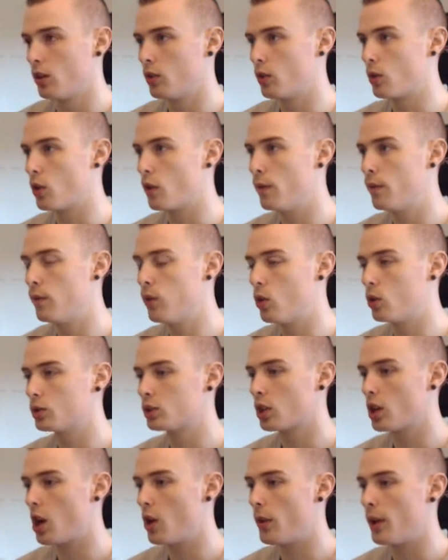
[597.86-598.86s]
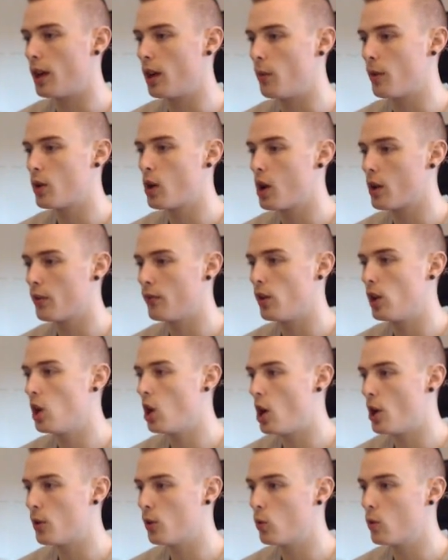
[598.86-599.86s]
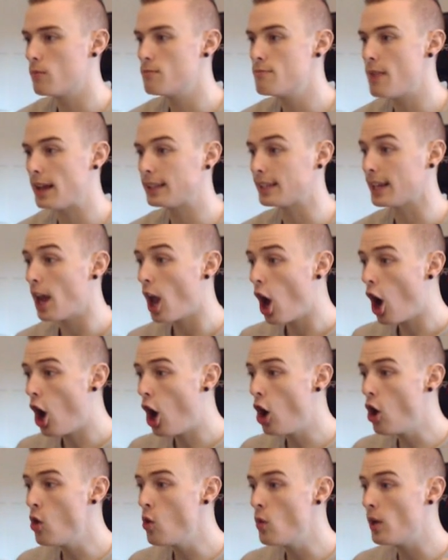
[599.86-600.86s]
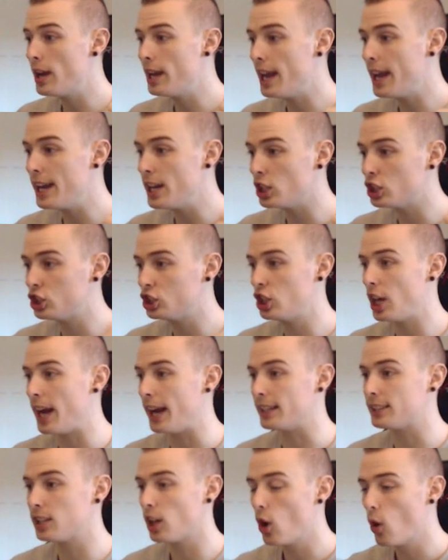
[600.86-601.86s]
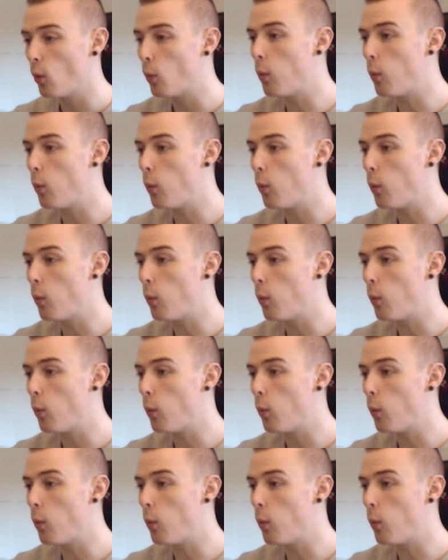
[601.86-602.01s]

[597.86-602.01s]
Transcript: We've got four to go here. We're going with a Lionel Messi. Holy shit.